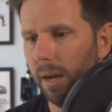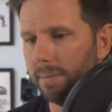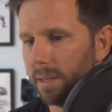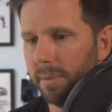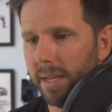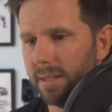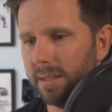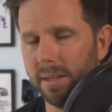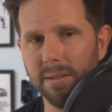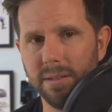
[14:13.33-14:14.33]
Um, some days
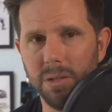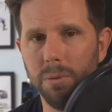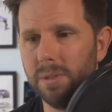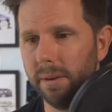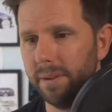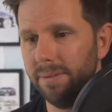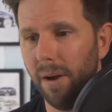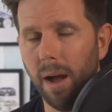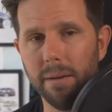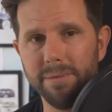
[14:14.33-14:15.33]
it does it two
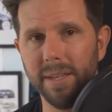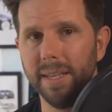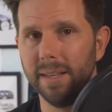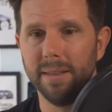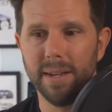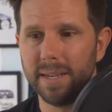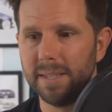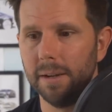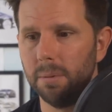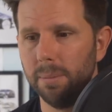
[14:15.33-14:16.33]
seventy-five, and then the
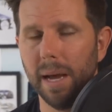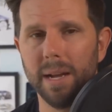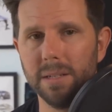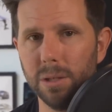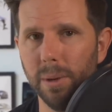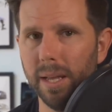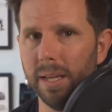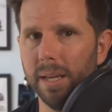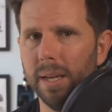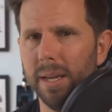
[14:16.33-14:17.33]
next day it'll be back at two
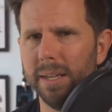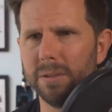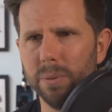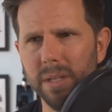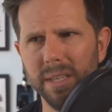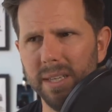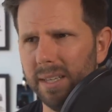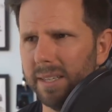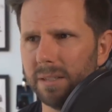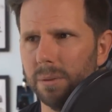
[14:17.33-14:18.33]
eighty. It's
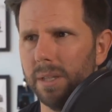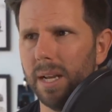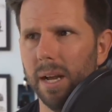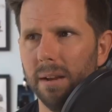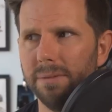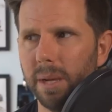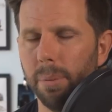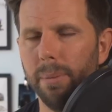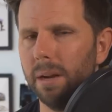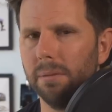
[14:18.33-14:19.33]
really, it's really kind of
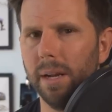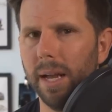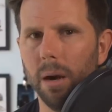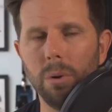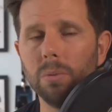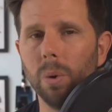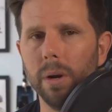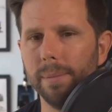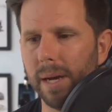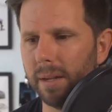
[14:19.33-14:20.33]
temperamental right now. I wouldn't
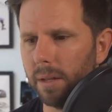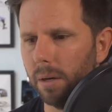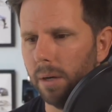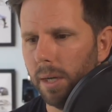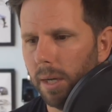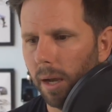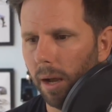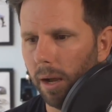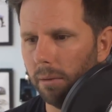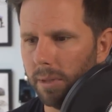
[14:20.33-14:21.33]
worry about it though,
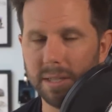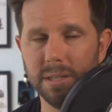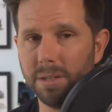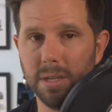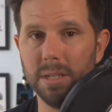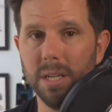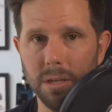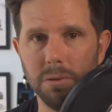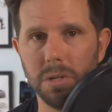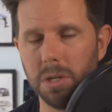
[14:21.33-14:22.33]
um, unless it just
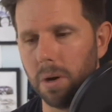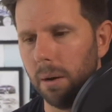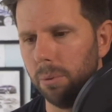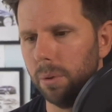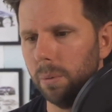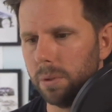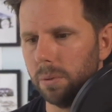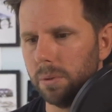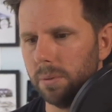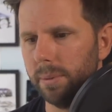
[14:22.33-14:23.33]
continues to drop, which
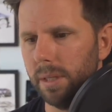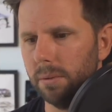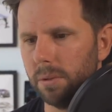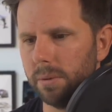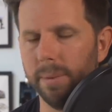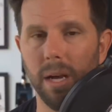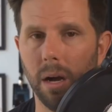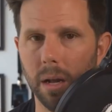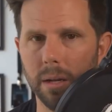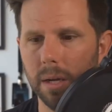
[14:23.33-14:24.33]
which would be which would be
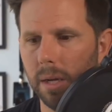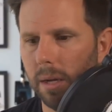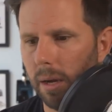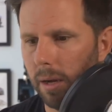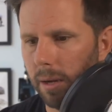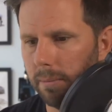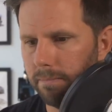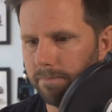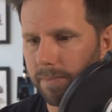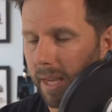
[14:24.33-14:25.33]
odd.
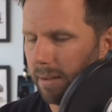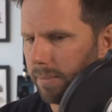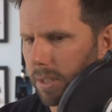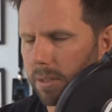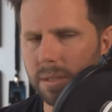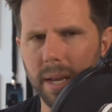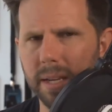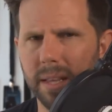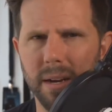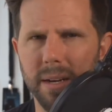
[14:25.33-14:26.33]
Um, yeah, so just
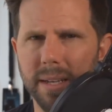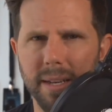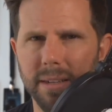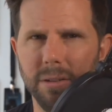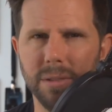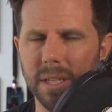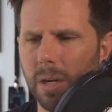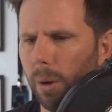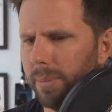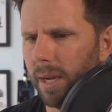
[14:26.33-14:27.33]
hang in there, and you'll see it
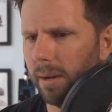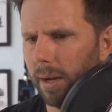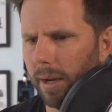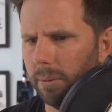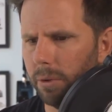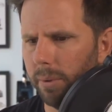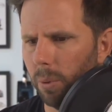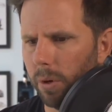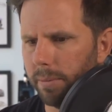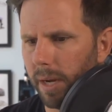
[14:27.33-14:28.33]
go up and down. I, I wouldn't be
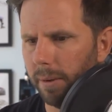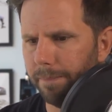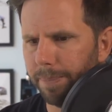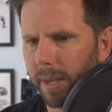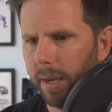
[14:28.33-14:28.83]
worried about it.